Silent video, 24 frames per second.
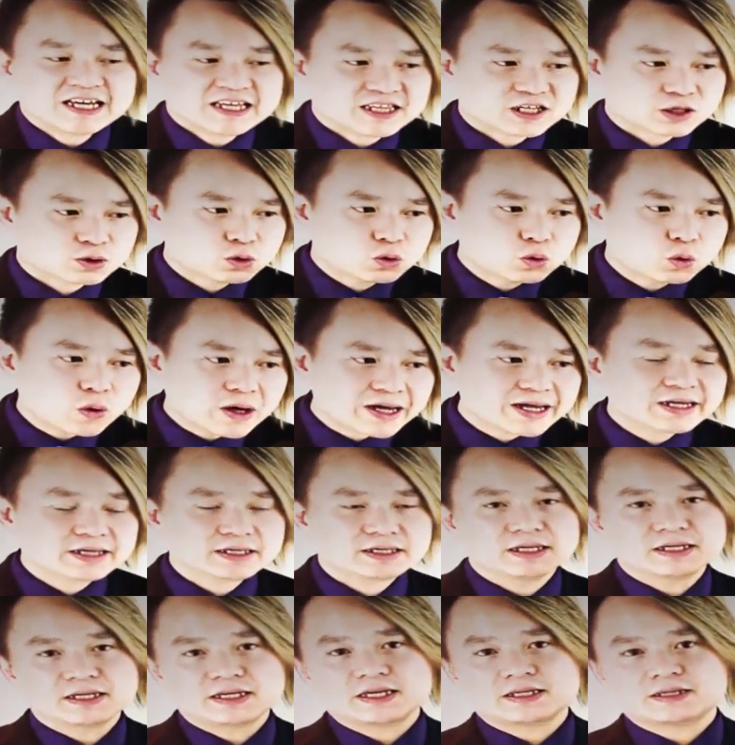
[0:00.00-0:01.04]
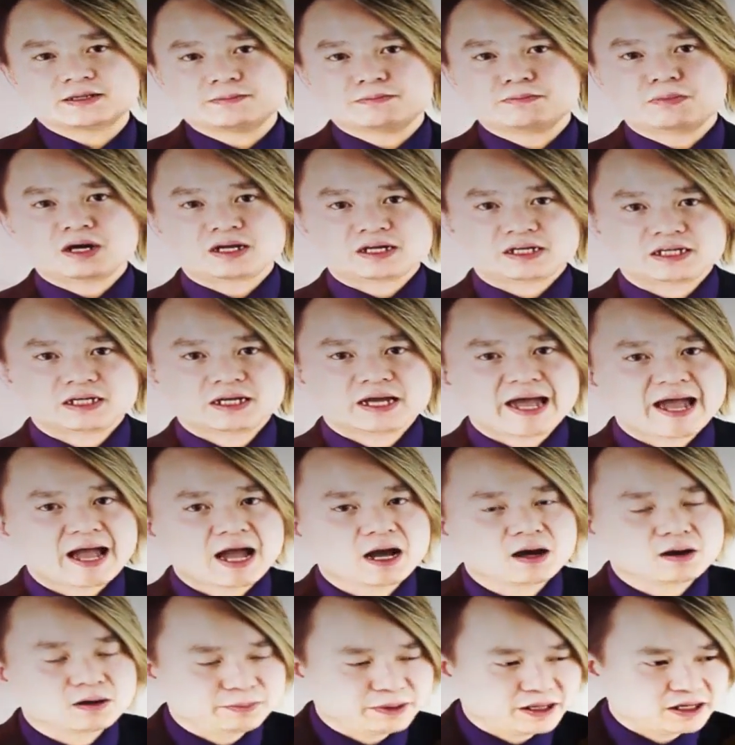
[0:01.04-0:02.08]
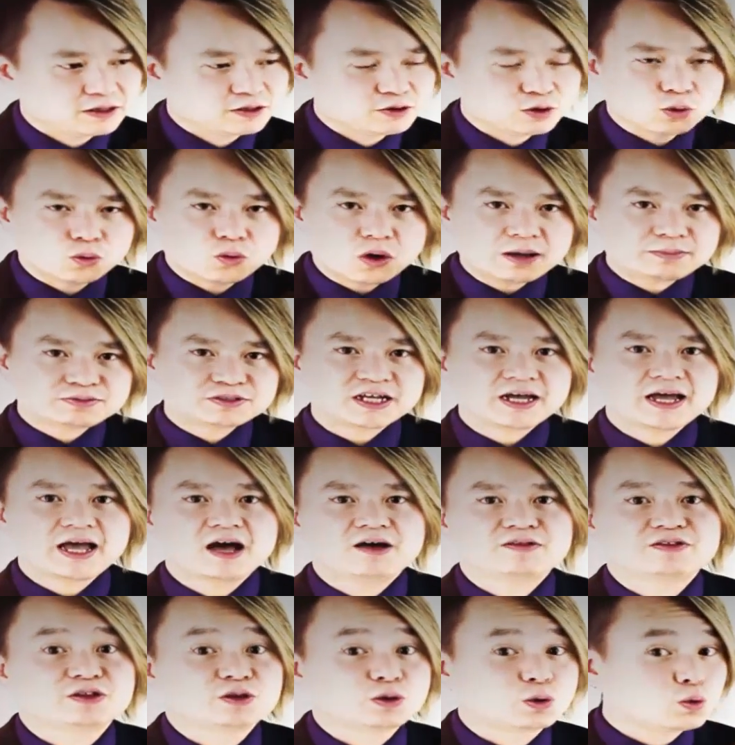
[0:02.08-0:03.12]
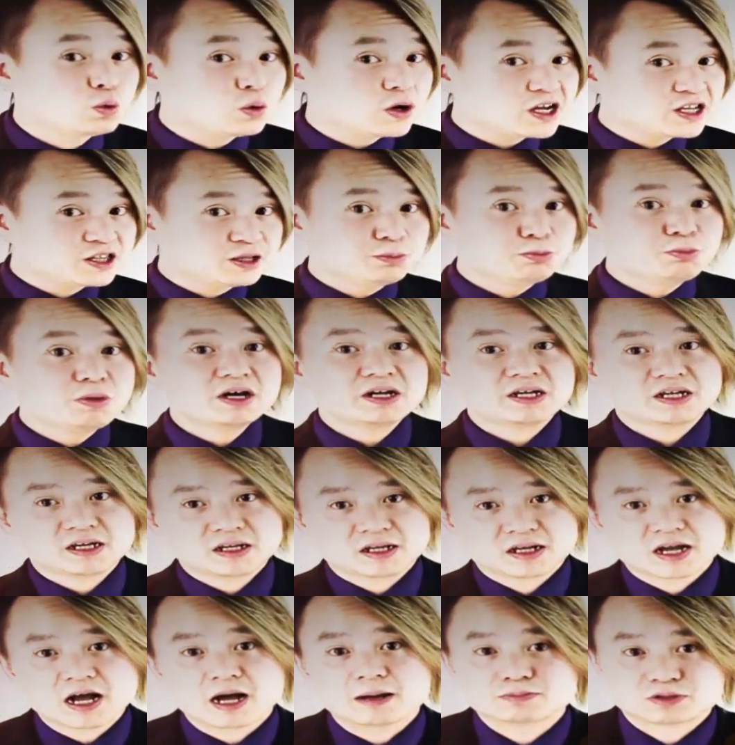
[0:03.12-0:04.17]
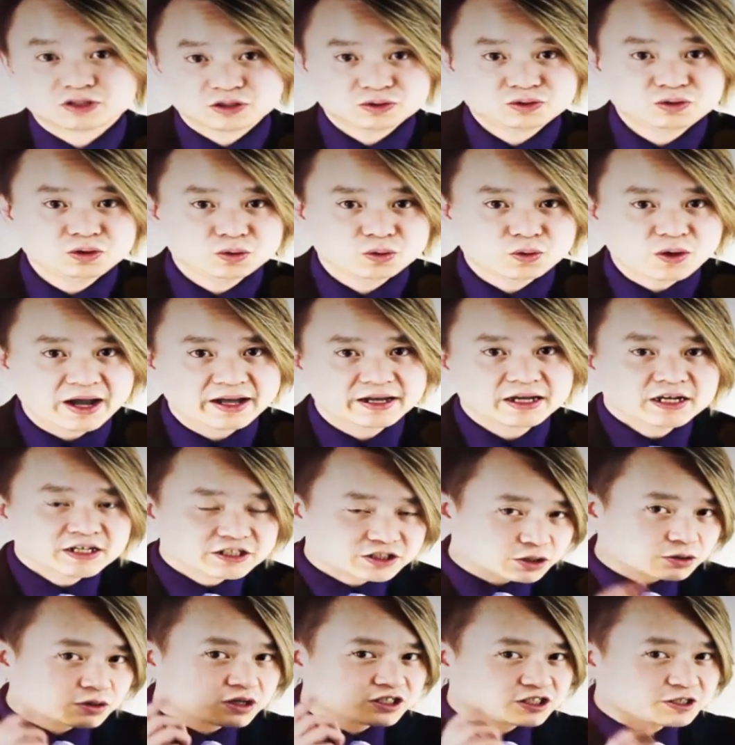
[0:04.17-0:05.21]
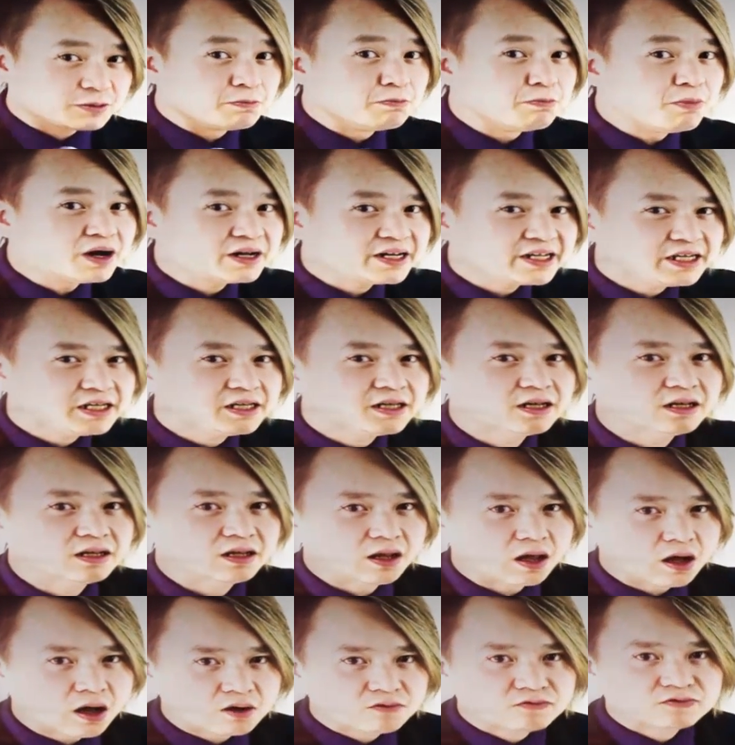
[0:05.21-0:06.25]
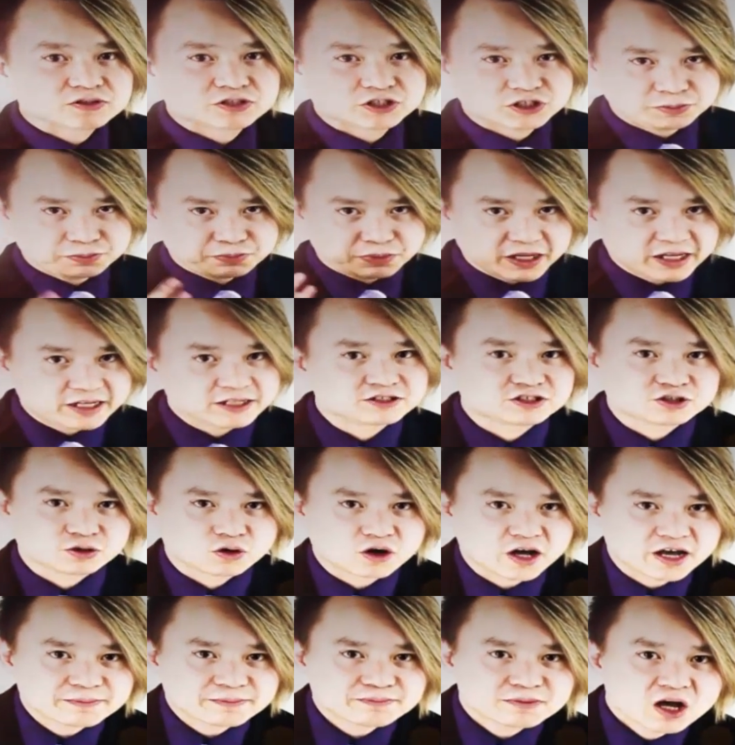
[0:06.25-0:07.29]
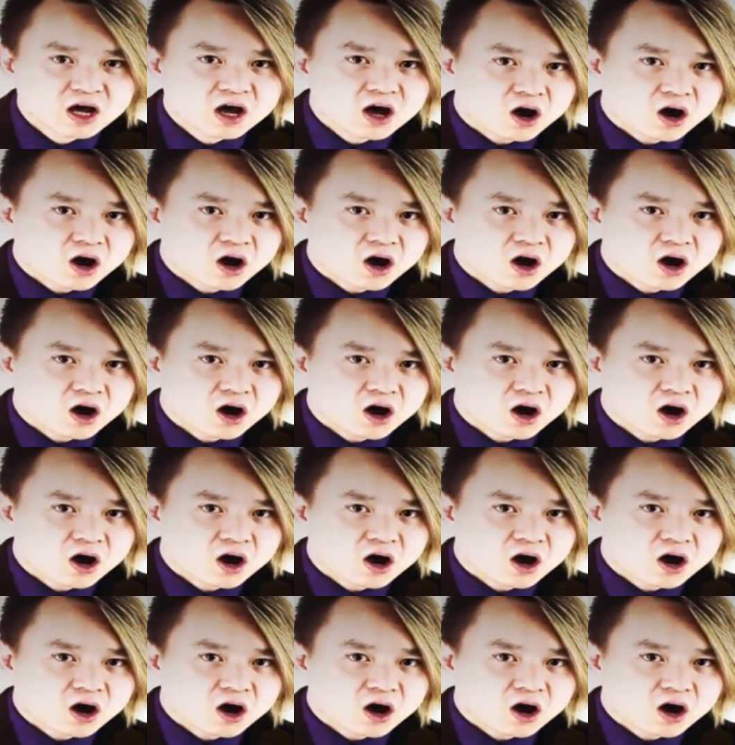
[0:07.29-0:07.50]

The quicker you can get the money out, I mean your website out, the quicker the money gonna come to you, right? So because money love speeds, okay?